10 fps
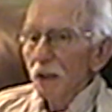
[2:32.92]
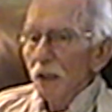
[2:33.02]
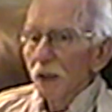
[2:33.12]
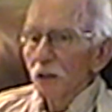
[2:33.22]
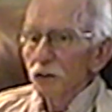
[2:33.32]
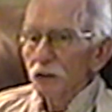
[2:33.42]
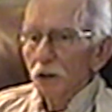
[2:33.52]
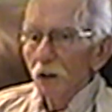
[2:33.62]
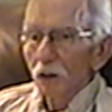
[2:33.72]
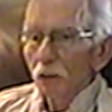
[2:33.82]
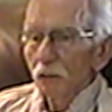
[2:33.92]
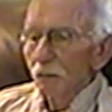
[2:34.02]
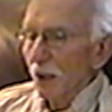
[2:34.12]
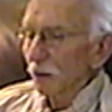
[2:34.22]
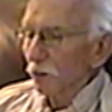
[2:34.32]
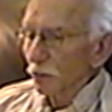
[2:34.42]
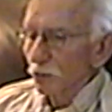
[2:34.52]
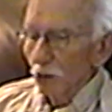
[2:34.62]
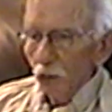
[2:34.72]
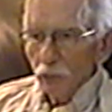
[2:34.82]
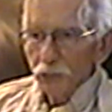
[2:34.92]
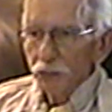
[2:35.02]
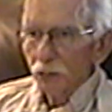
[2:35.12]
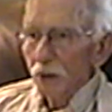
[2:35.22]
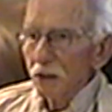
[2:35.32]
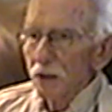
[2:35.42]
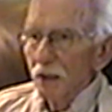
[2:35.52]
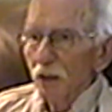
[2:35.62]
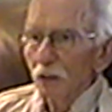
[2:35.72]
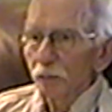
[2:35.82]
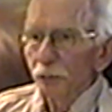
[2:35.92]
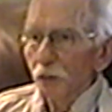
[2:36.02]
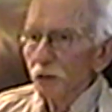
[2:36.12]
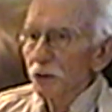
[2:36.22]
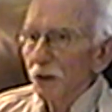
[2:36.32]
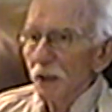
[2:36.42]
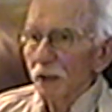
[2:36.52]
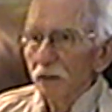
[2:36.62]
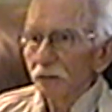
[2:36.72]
And so I just dove straight down, first dive.